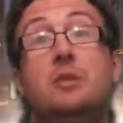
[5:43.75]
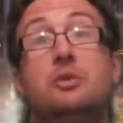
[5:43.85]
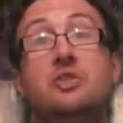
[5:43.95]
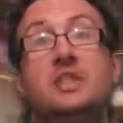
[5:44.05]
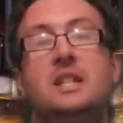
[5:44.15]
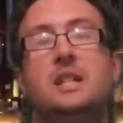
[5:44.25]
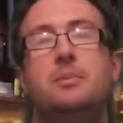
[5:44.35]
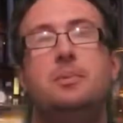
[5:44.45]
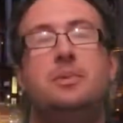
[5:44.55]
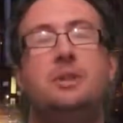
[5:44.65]
sleep
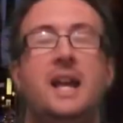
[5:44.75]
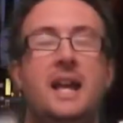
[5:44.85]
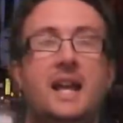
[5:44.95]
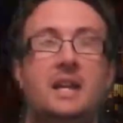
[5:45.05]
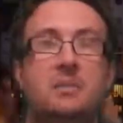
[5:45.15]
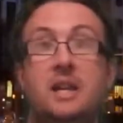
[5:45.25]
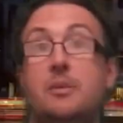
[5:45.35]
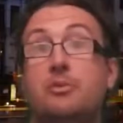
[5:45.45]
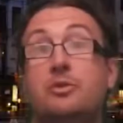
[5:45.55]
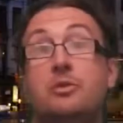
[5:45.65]
and be
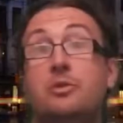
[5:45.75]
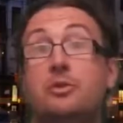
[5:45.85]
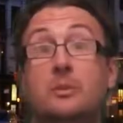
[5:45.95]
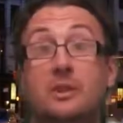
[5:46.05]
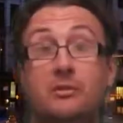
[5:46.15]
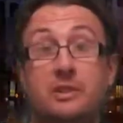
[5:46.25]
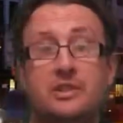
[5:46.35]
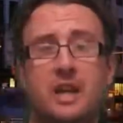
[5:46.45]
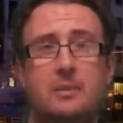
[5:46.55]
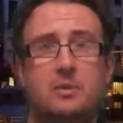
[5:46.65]
able to enjoy my free
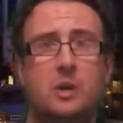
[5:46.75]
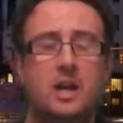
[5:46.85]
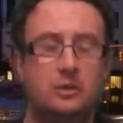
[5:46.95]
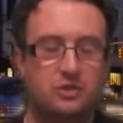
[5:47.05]
time as well.